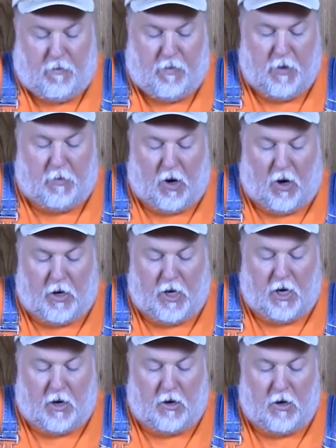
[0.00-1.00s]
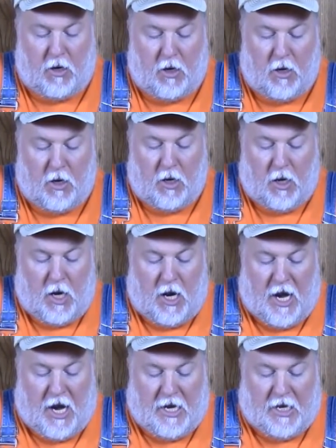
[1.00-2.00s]
bar here,
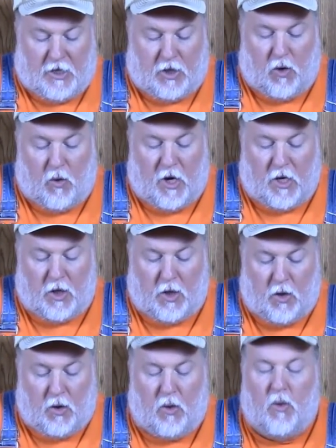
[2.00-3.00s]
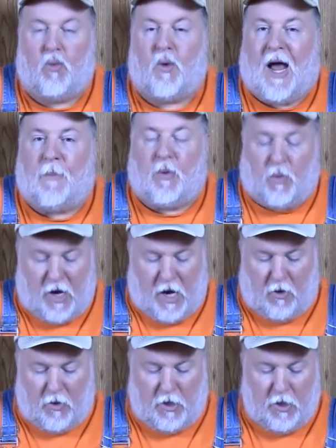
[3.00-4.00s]
and it's going to wrap
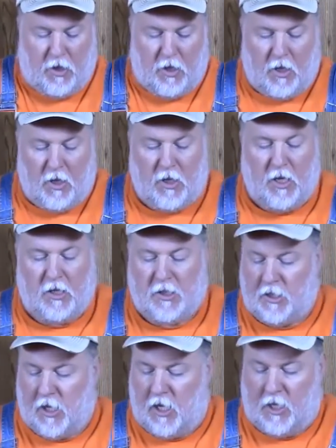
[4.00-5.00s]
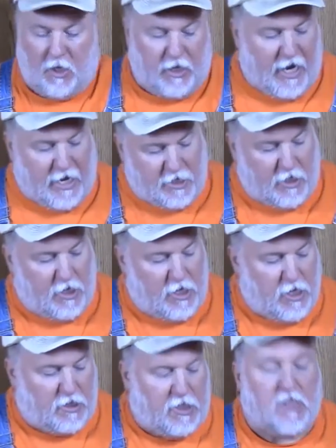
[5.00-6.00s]
around this little gadget. And
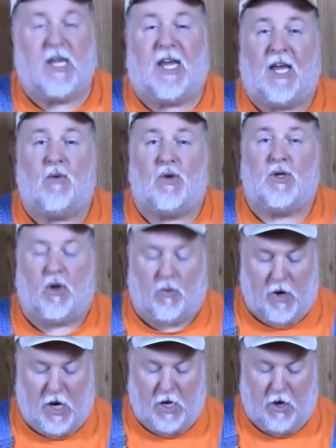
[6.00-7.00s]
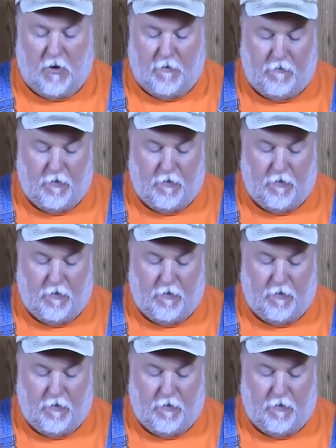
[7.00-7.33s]
this is the end result right here.